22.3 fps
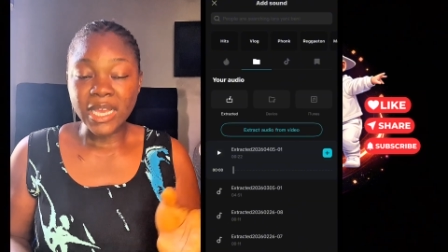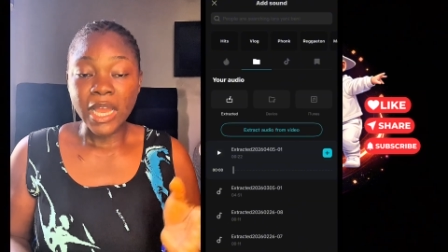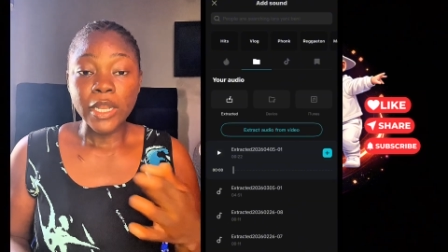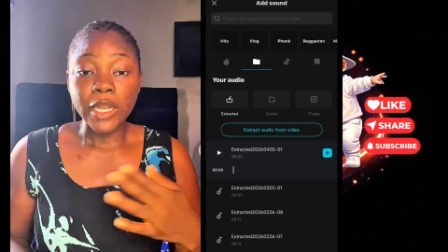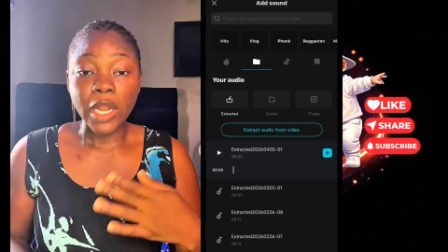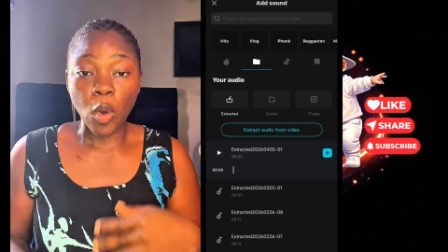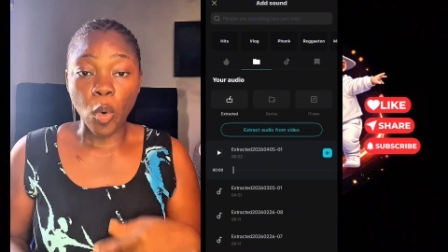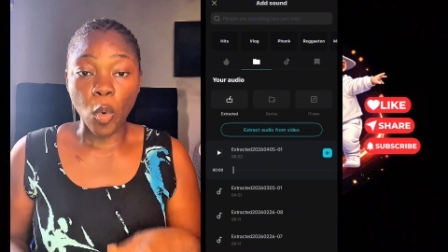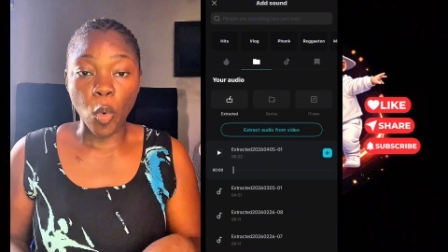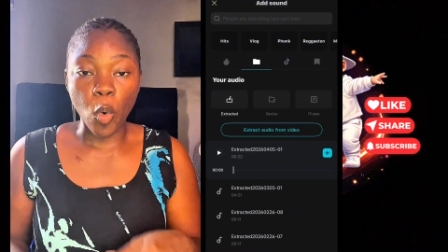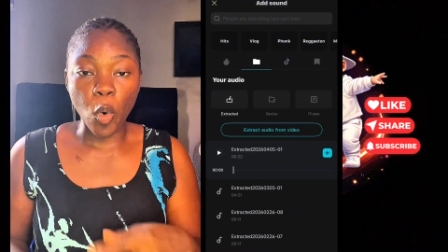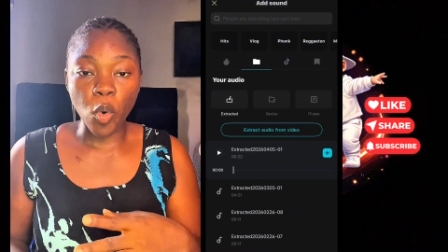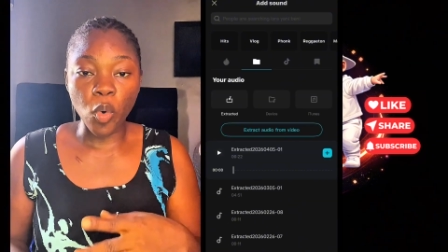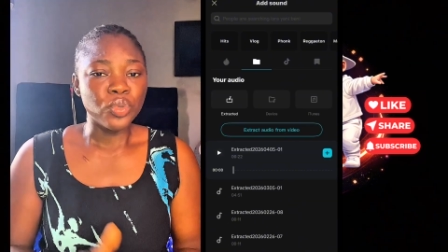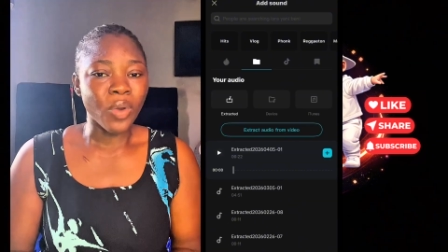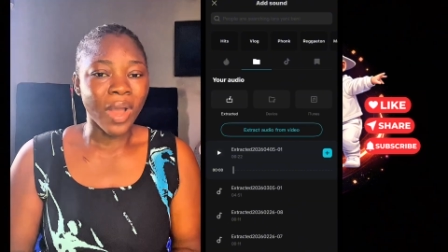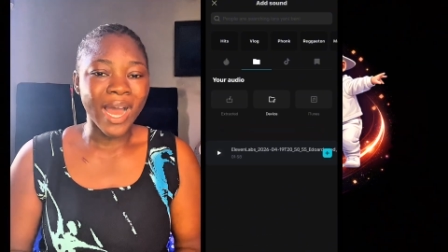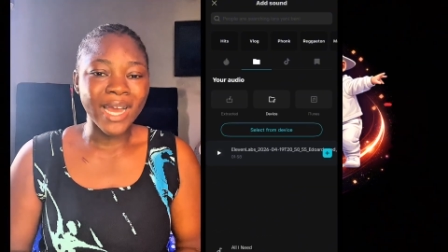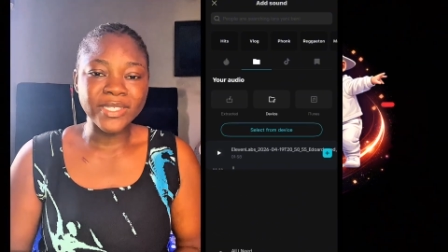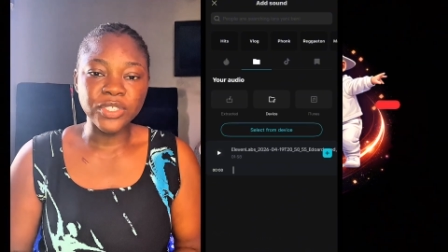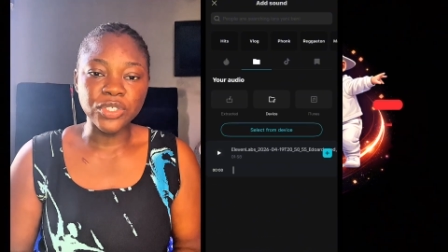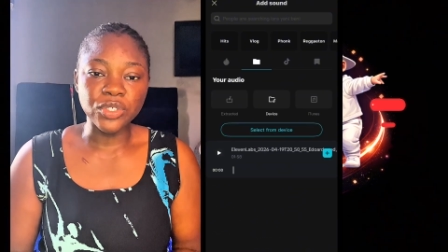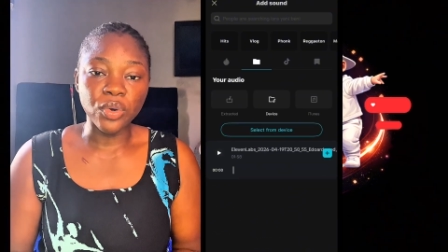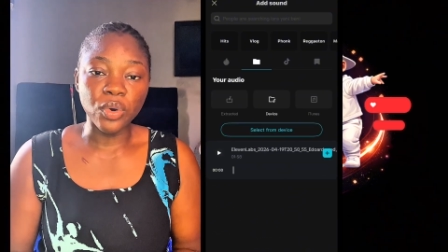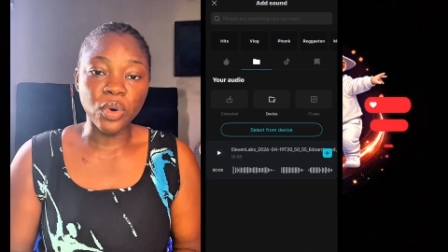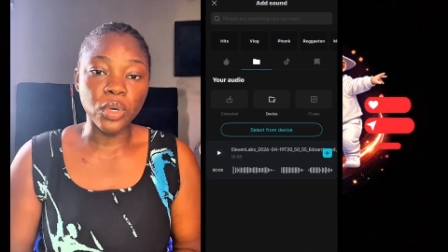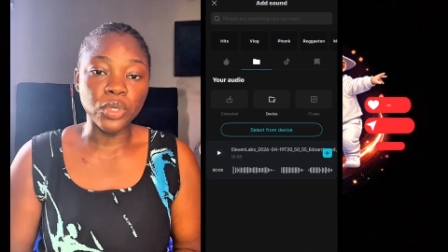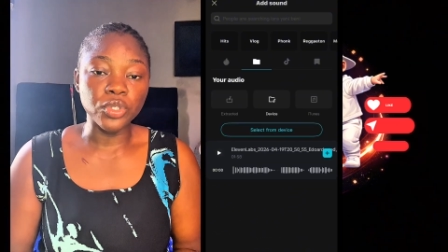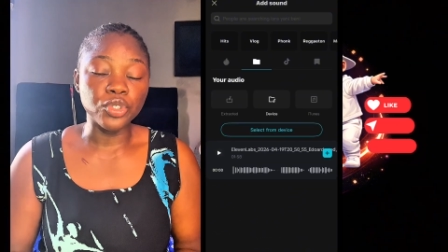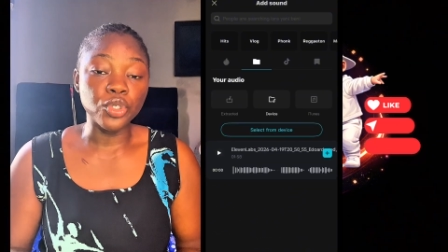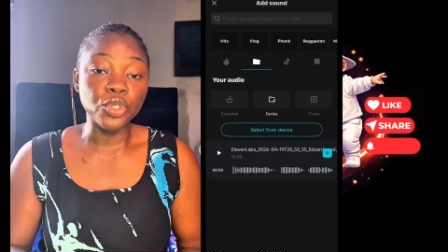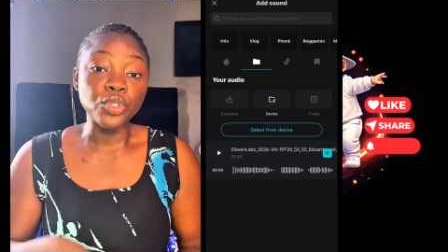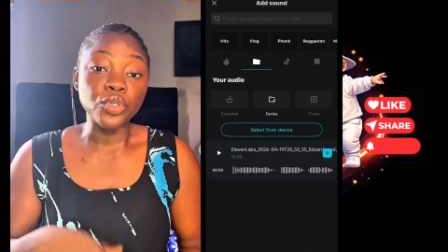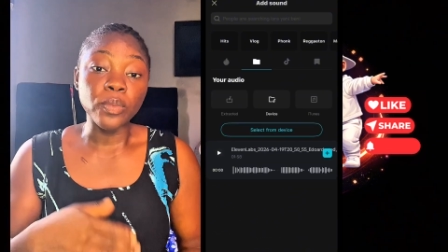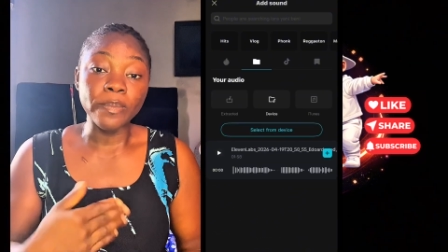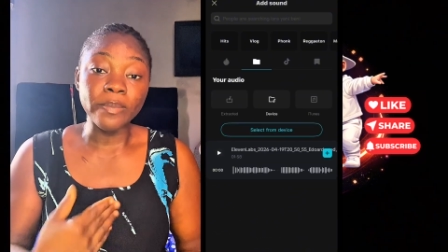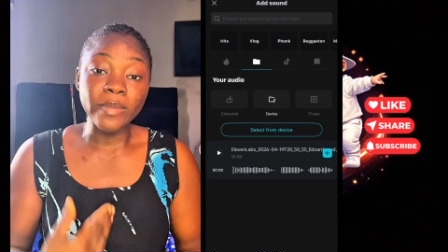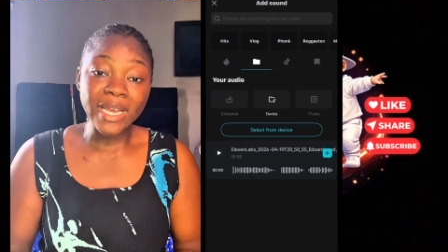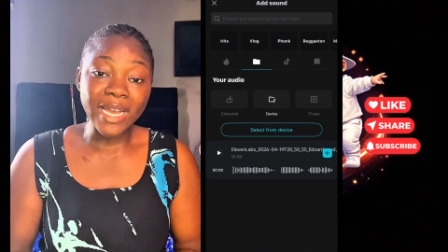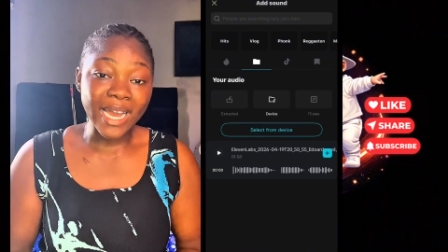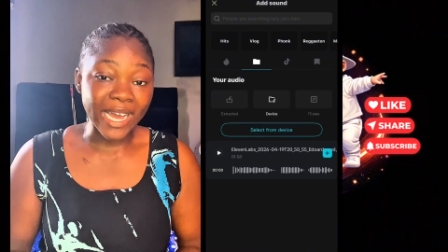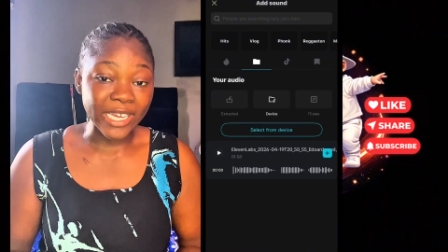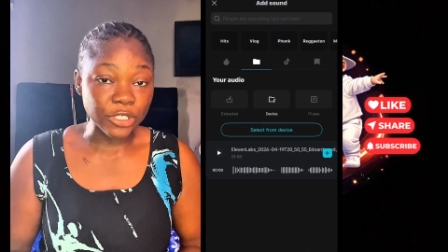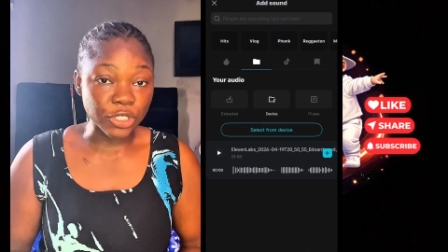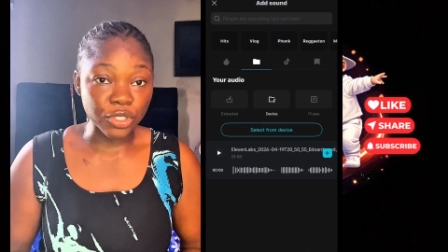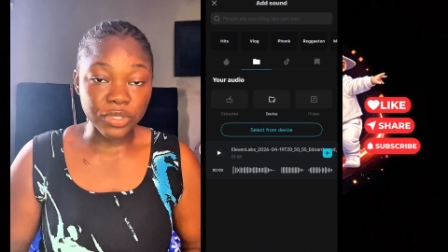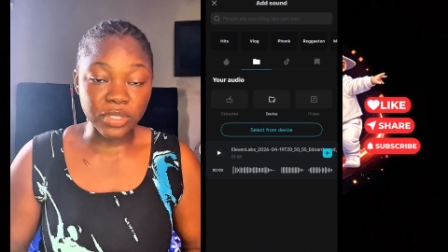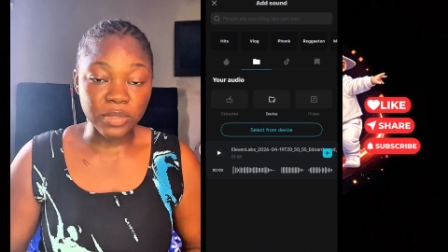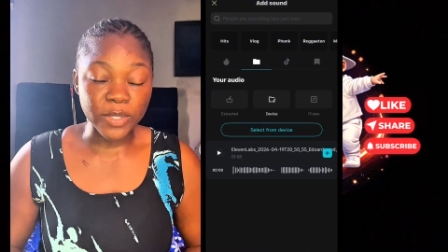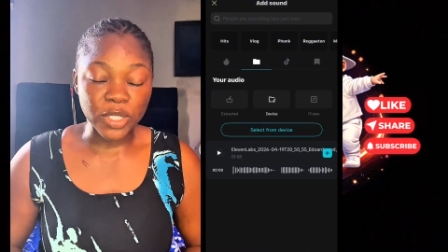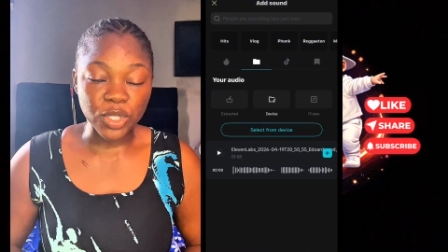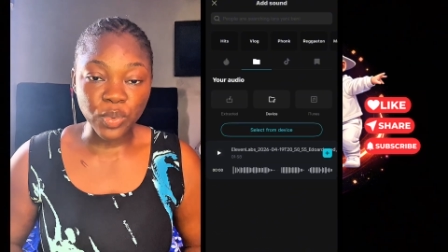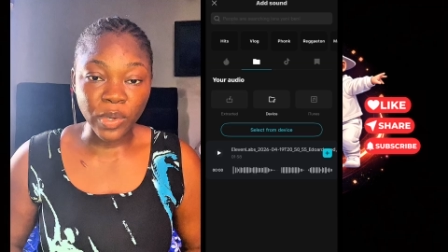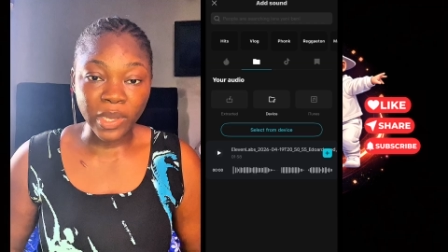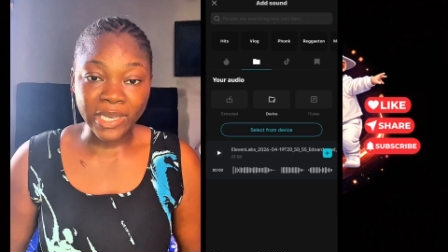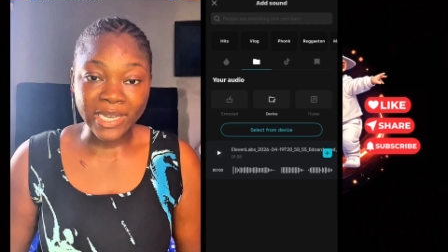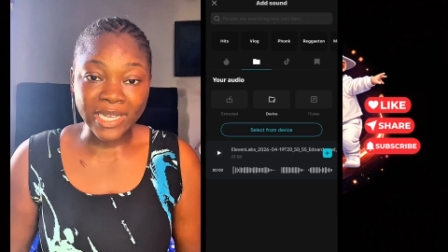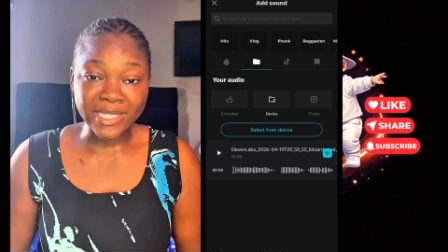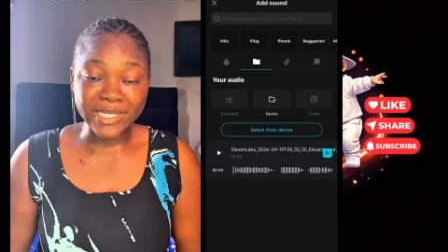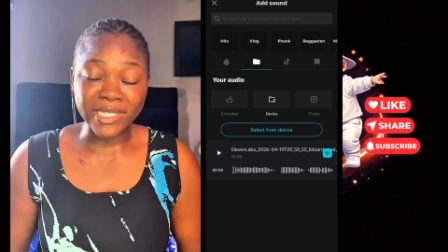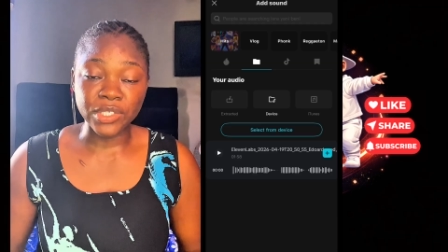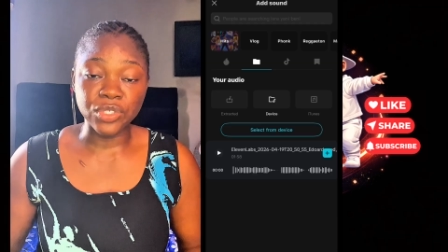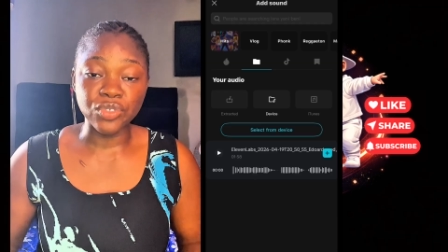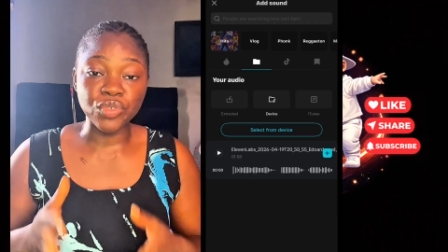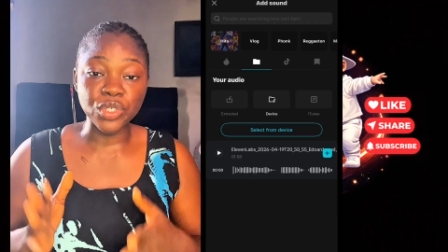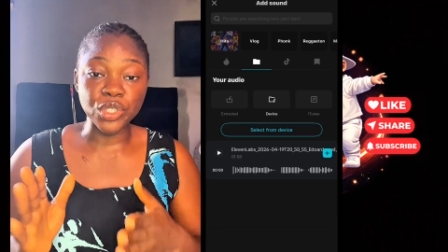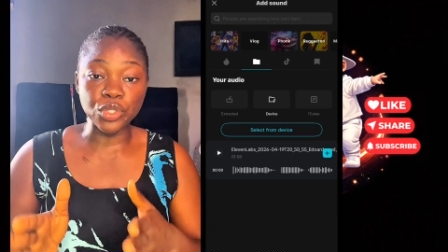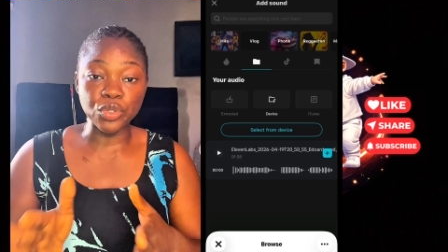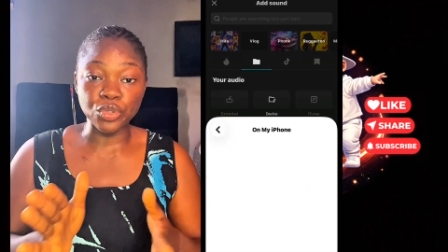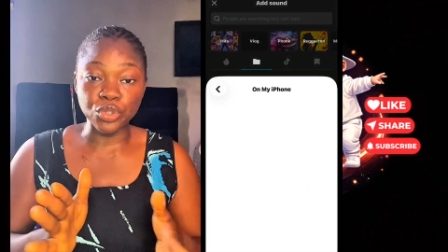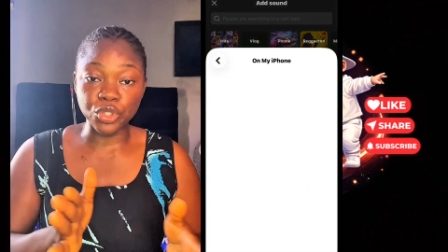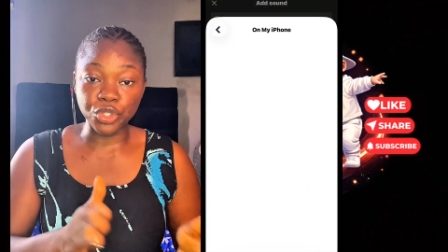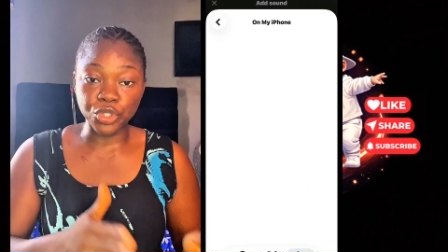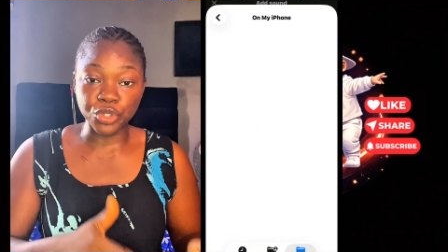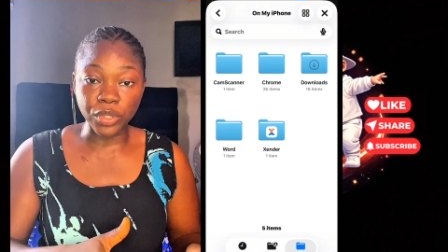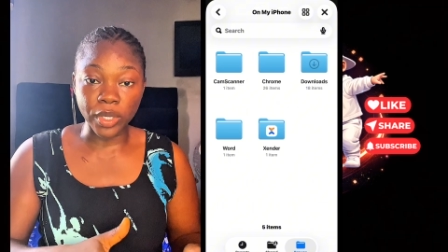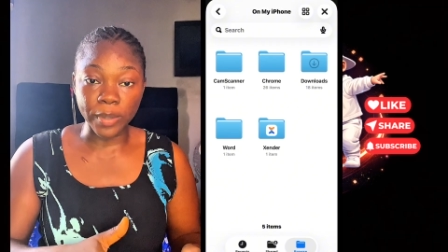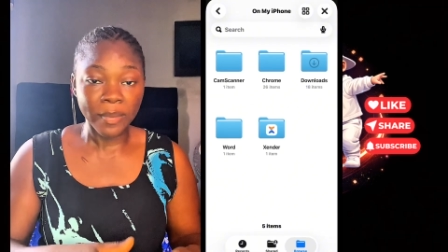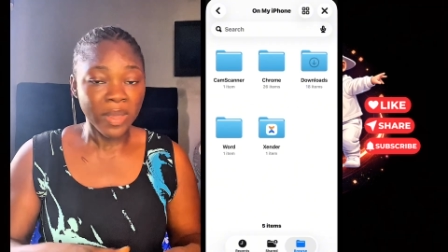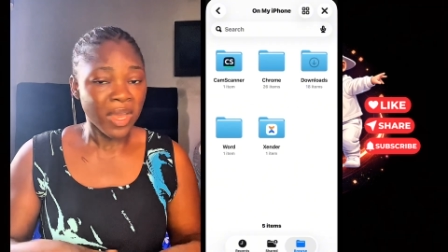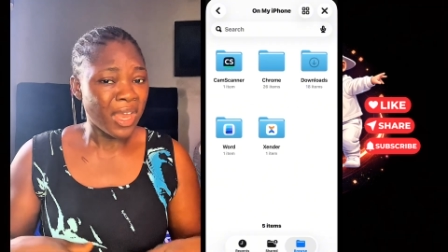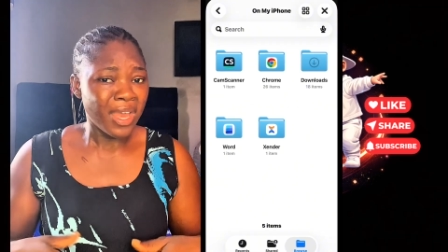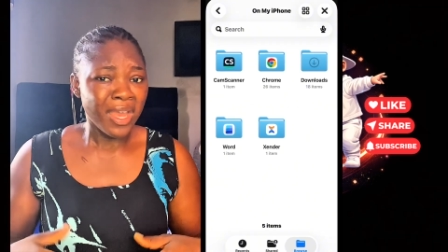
Now go add your audio, you make adjustments where necessary, you trim.